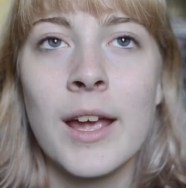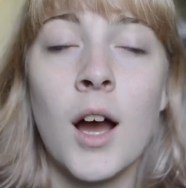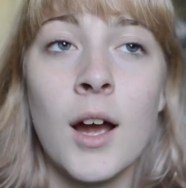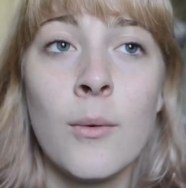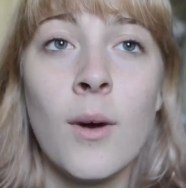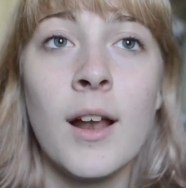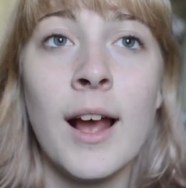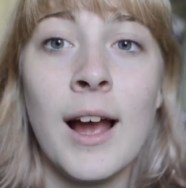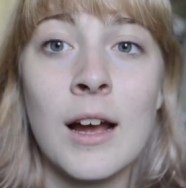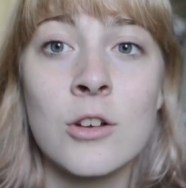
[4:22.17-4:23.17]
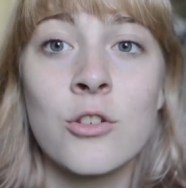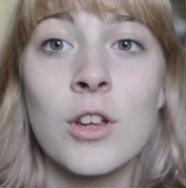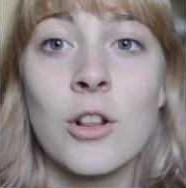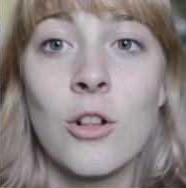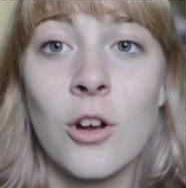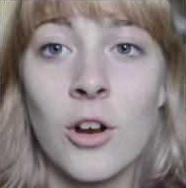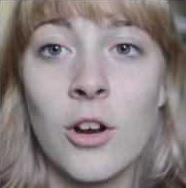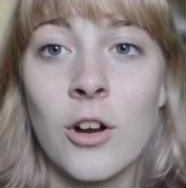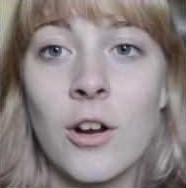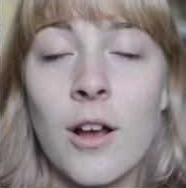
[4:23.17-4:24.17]
I want to actually
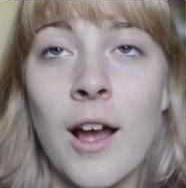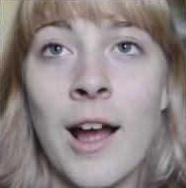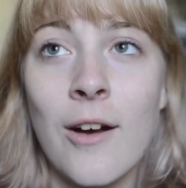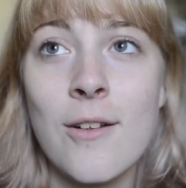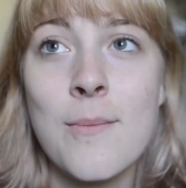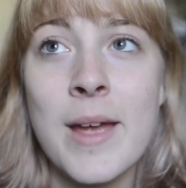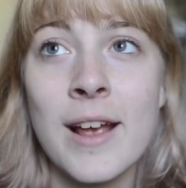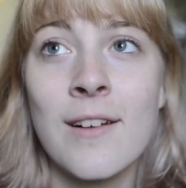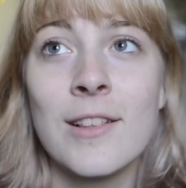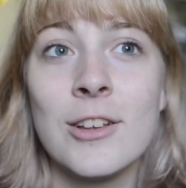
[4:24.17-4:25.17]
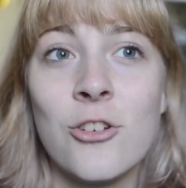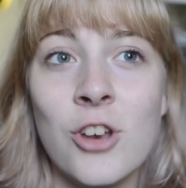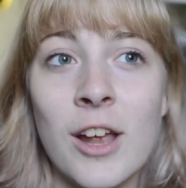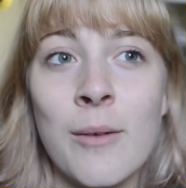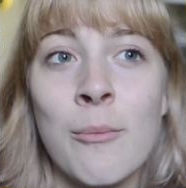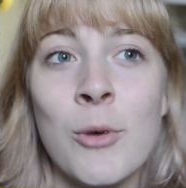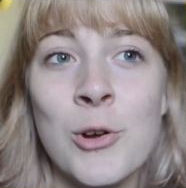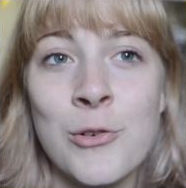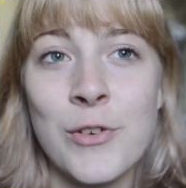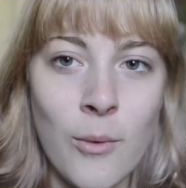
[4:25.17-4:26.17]
learn how to make a legit
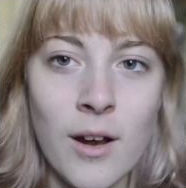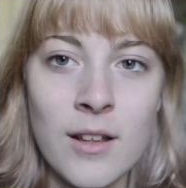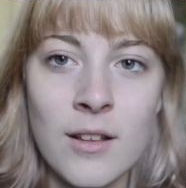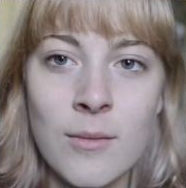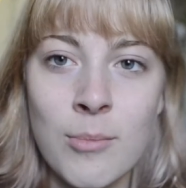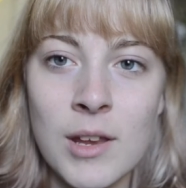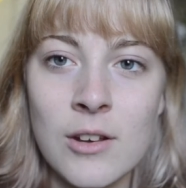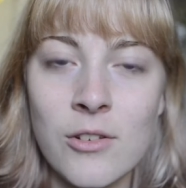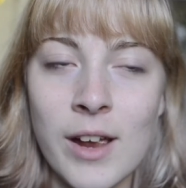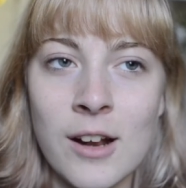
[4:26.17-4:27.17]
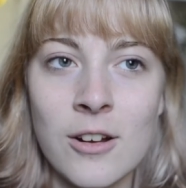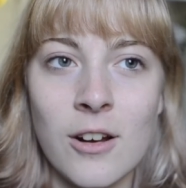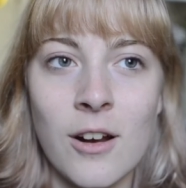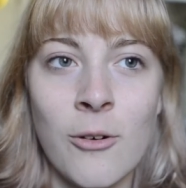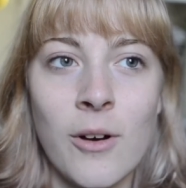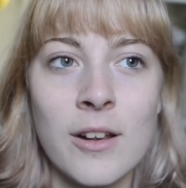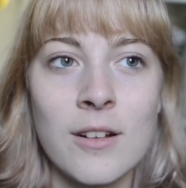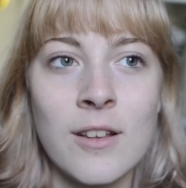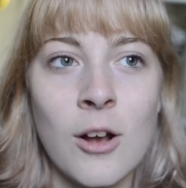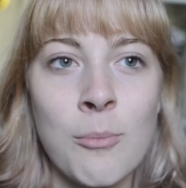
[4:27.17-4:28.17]
movie. I want to be a director. I want
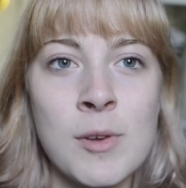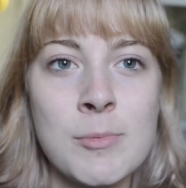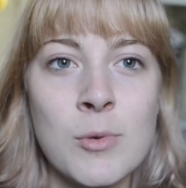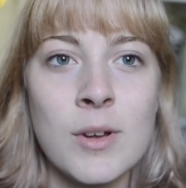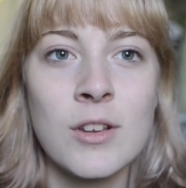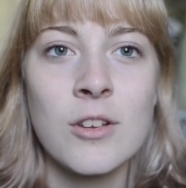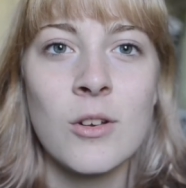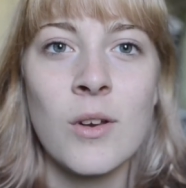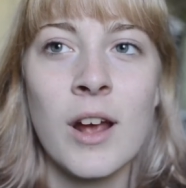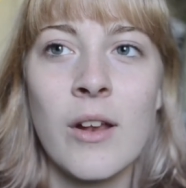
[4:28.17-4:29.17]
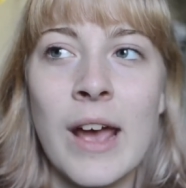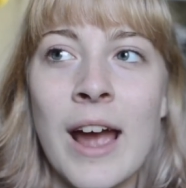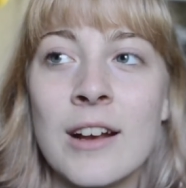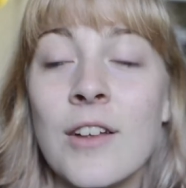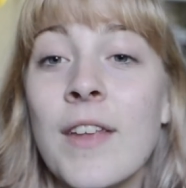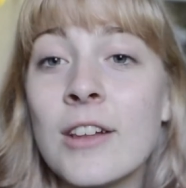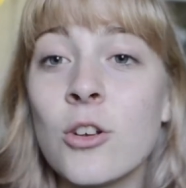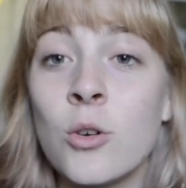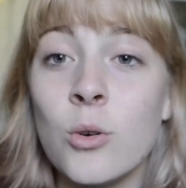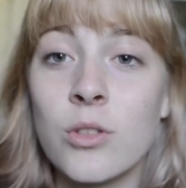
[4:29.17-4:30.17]
to tell people what to do and how to act. And that's
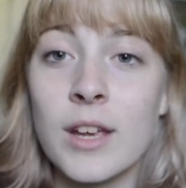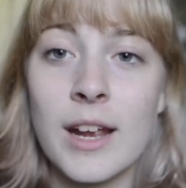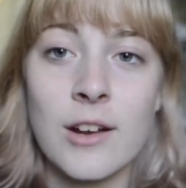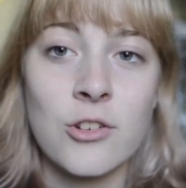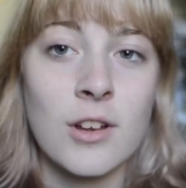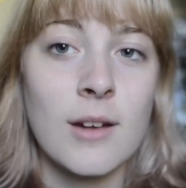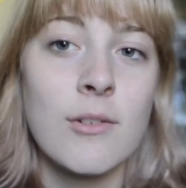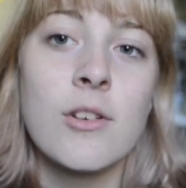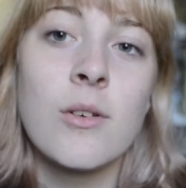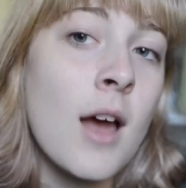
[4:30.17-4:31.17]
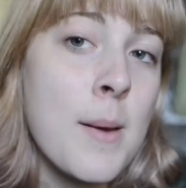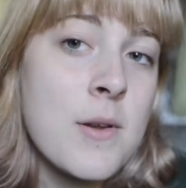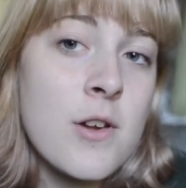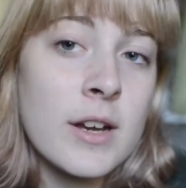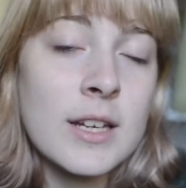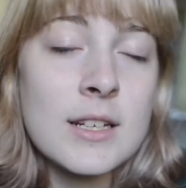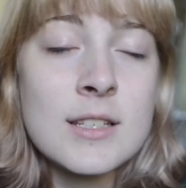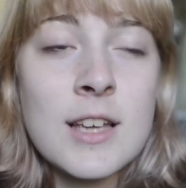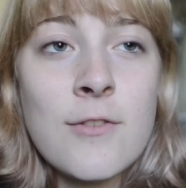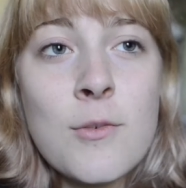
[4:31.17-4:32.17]
a cool thing, actually, I've been doing. I've been directing a
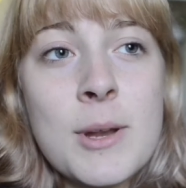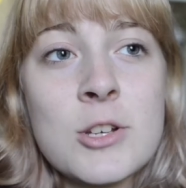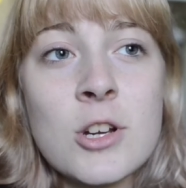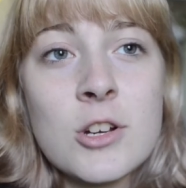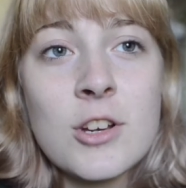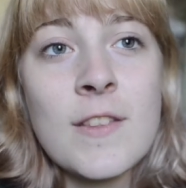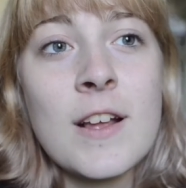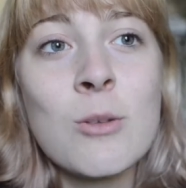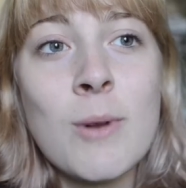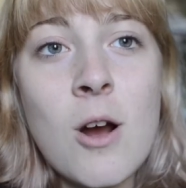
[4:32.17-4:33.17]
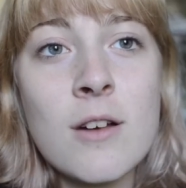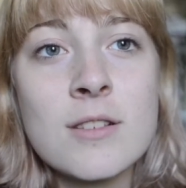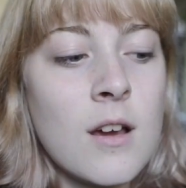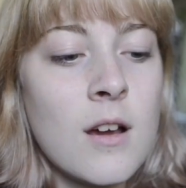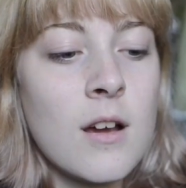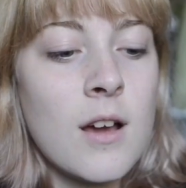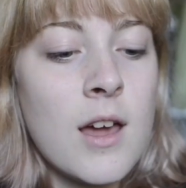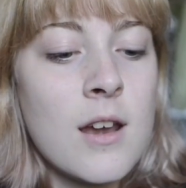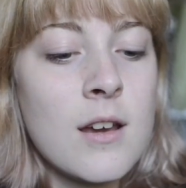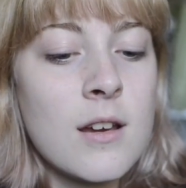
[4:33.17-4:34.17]
skit for my church, and that's been awesome.
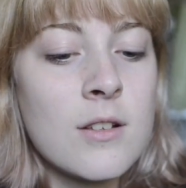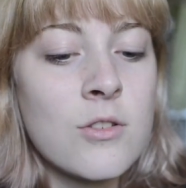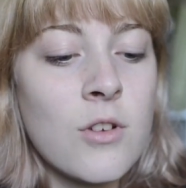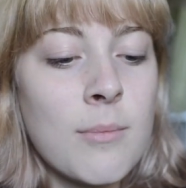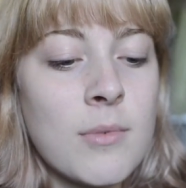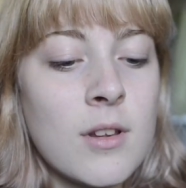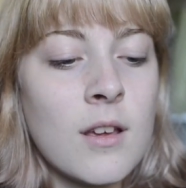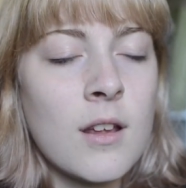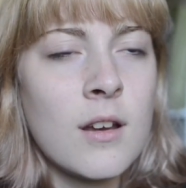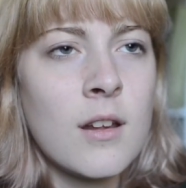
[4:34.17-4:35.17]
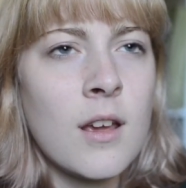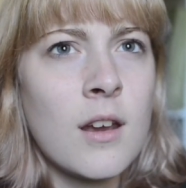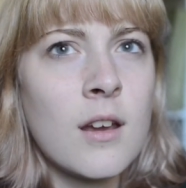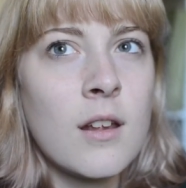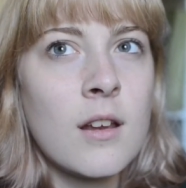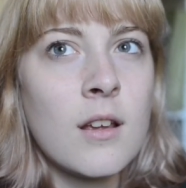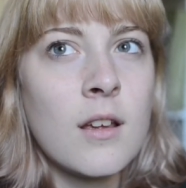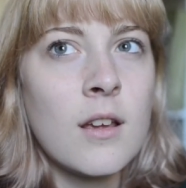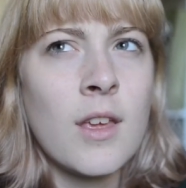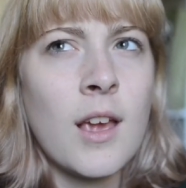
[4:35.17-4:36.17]
Edited a script. Edited?
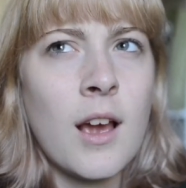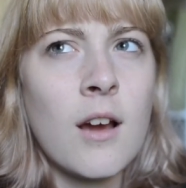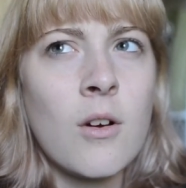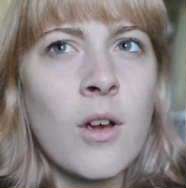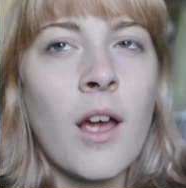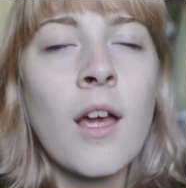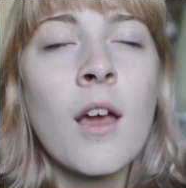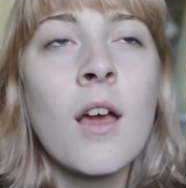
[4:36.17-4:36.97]
Yeah, okay.